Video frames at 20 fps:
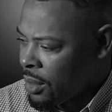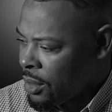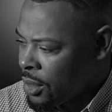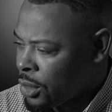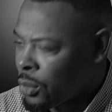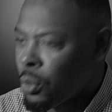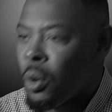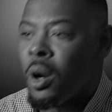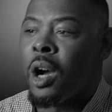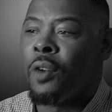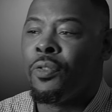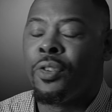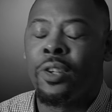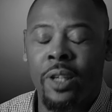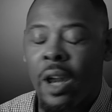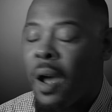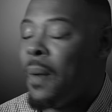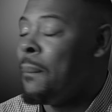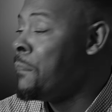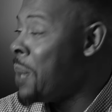
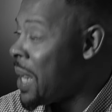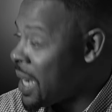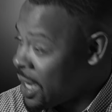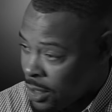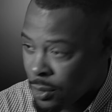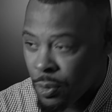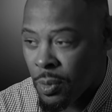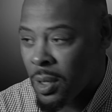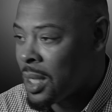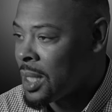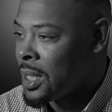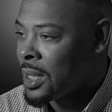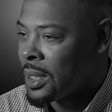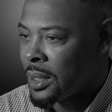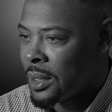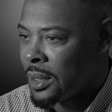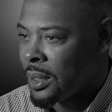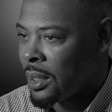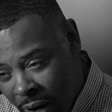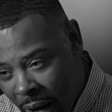12-step base
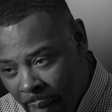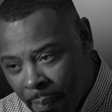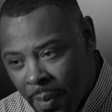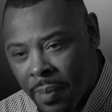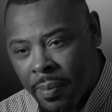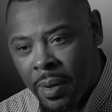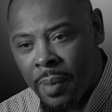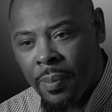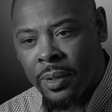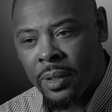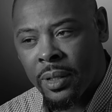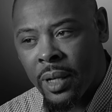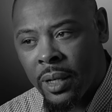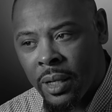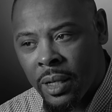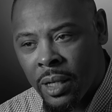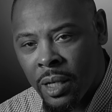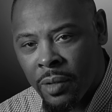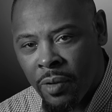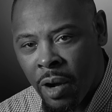was. Family members that
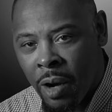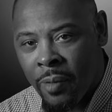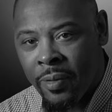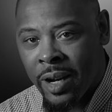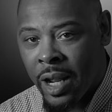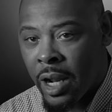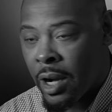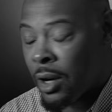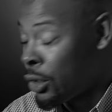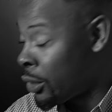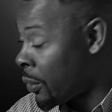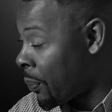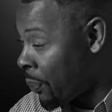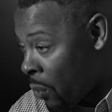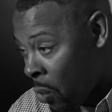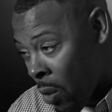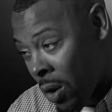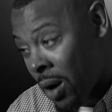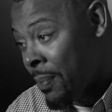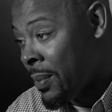lived over there that
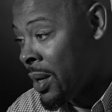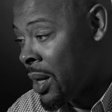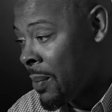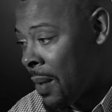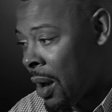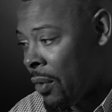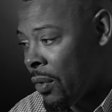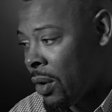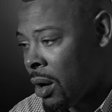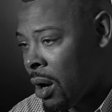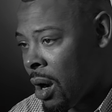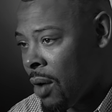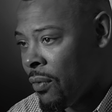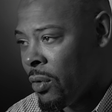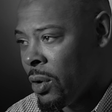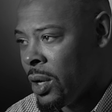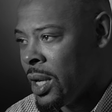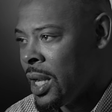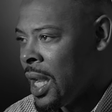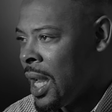supported me in my
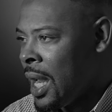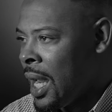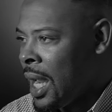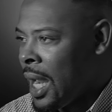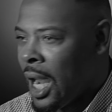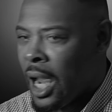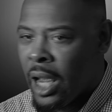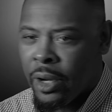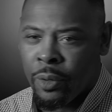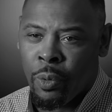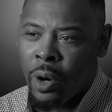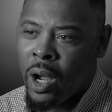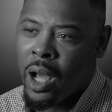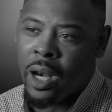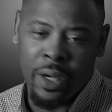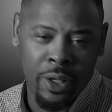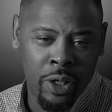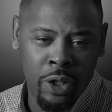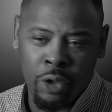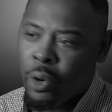recovery, as
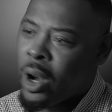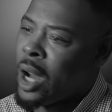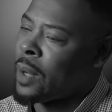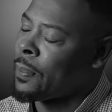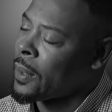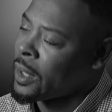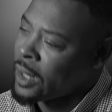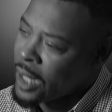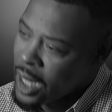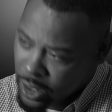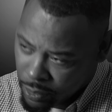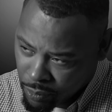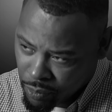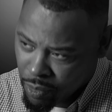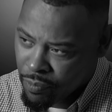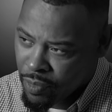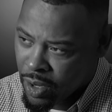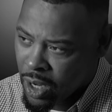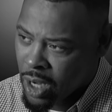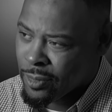well as transportation
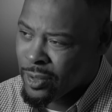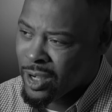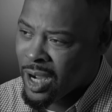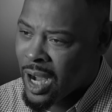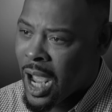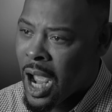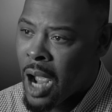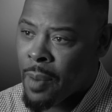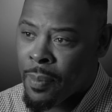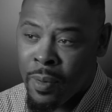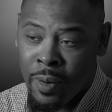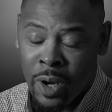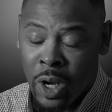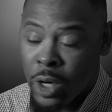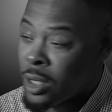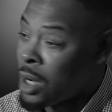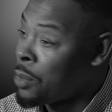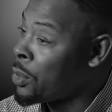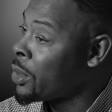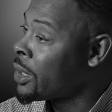was very reliable
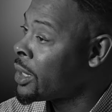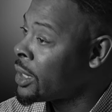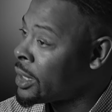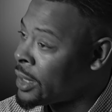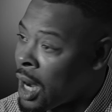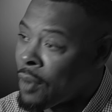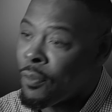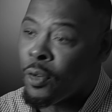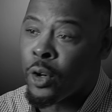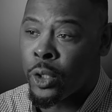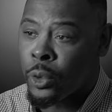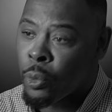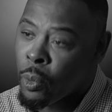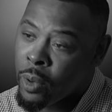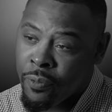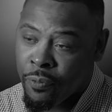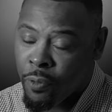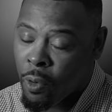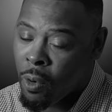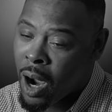because there were several
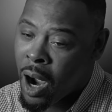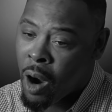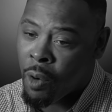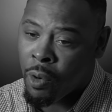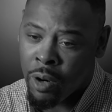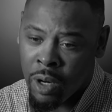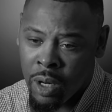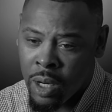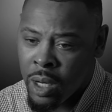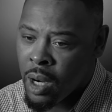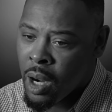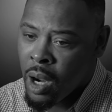24-hour